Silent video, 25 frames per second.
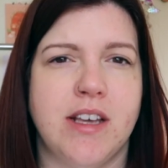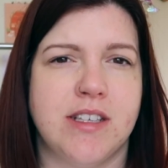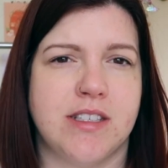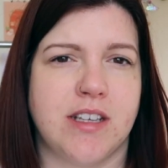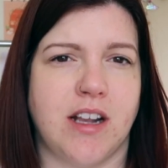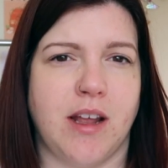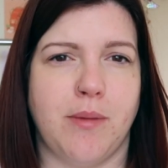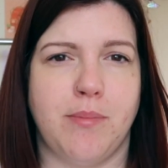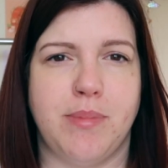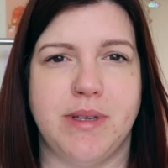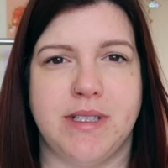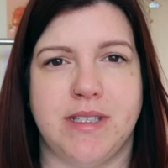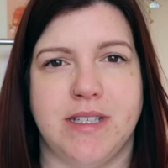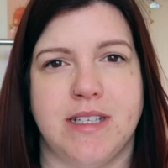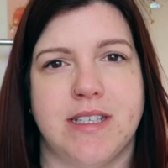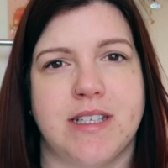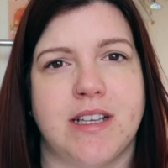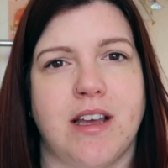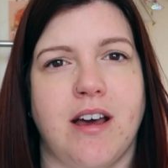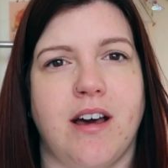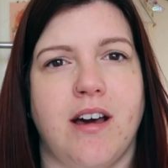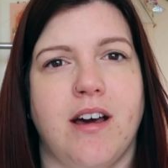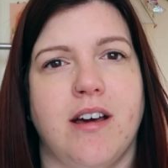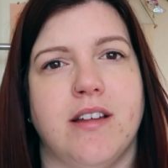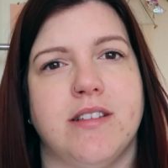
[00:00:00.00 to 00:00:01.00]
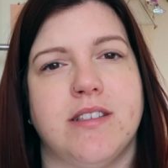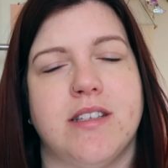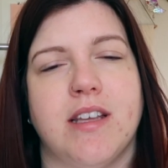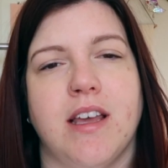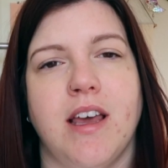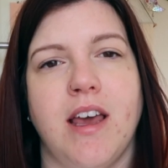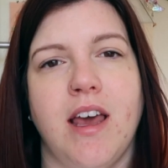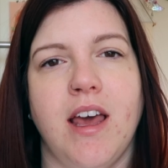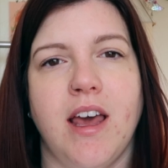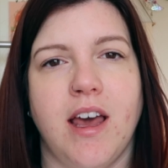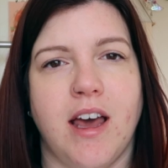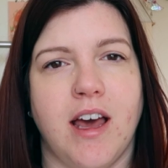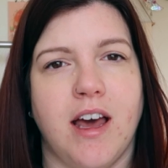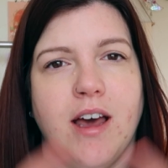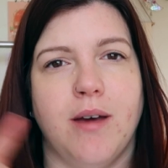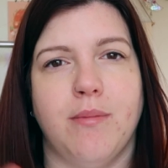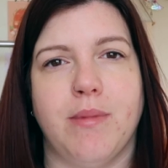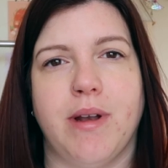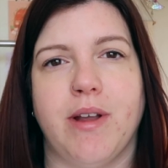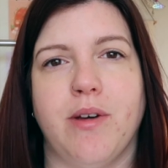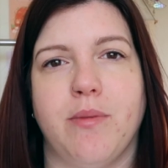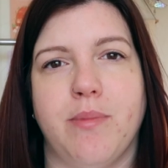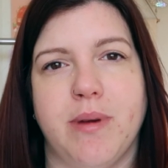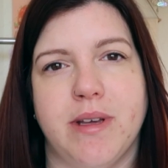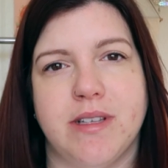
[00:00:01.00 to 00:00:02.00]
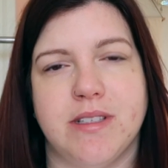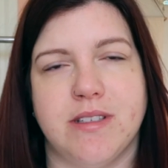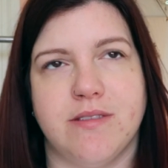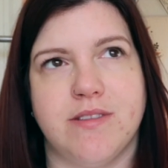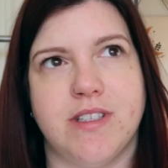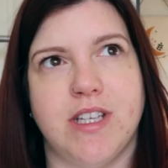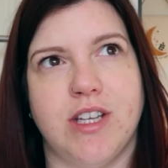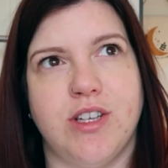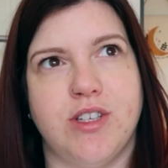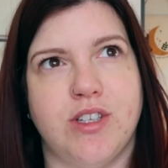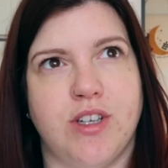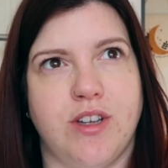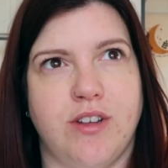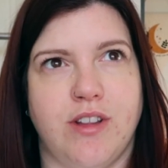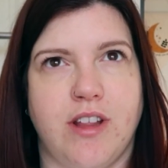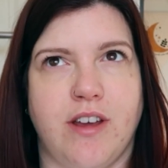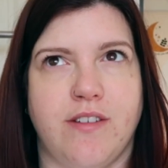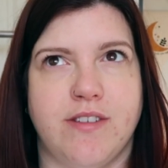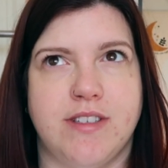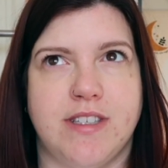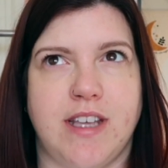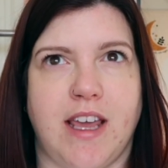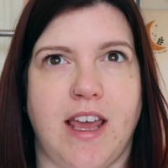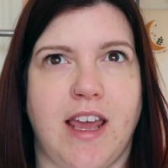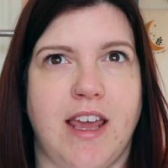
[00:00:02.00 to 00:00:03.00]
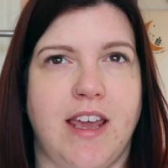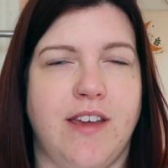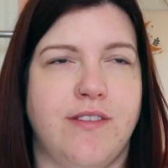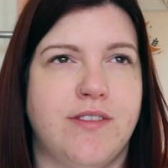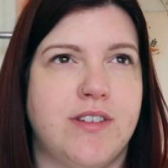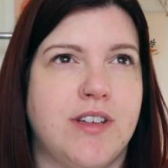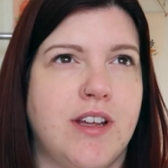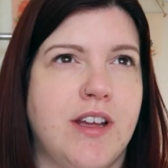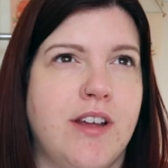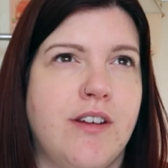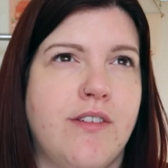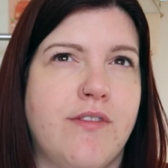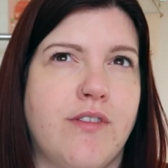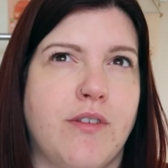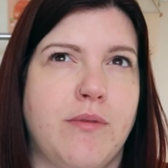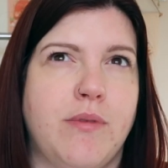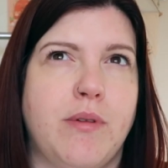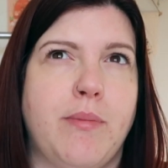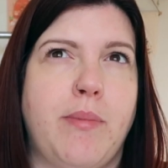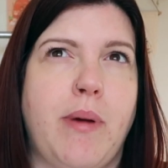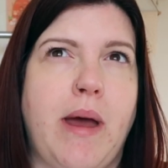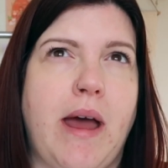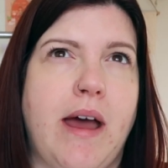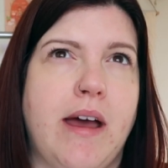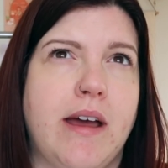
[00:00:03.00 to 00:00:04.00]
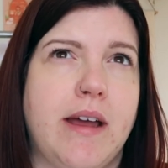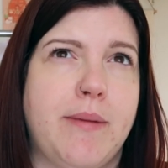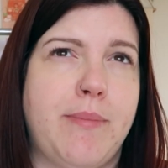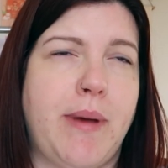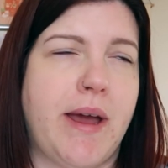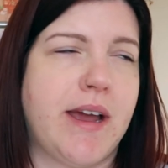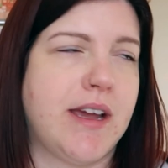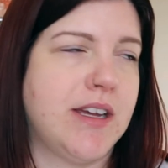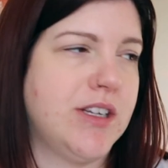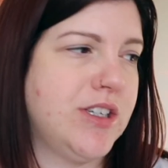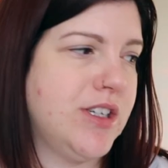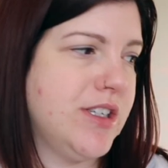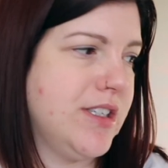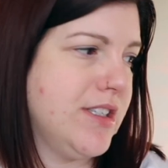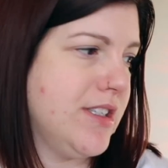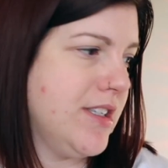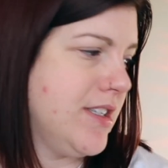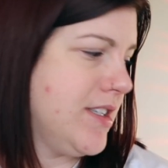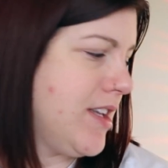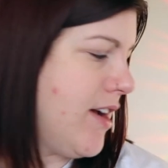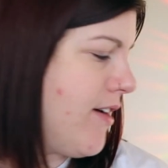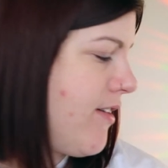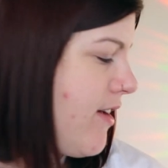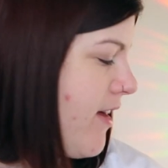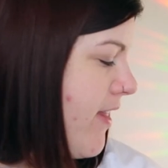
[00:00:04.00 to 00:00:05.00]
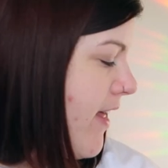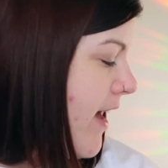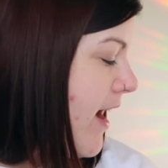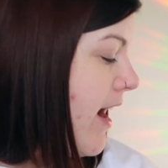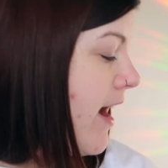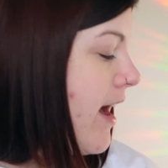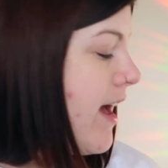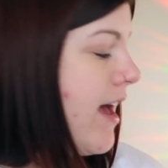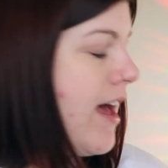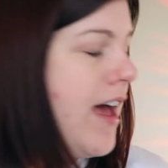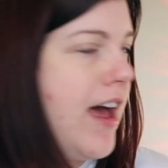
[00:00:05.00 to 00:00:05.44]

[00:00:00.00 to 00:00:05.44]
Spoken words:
So like business cards, little bits of tissue that I've saved from the packages and stuff like that.